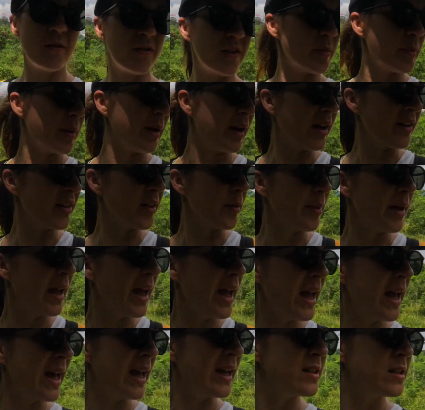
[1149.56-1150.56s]
of the path up
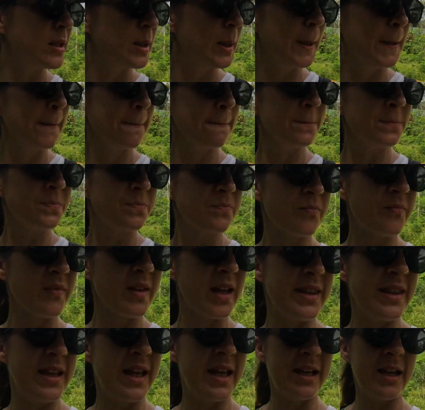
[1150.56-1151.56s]
ahead.
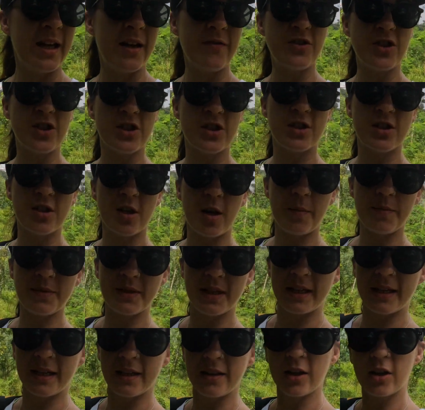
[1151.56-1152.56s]
And then I've just
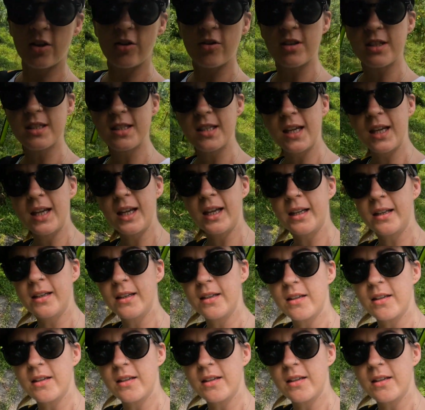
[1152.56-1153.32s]
stopped at another crossing.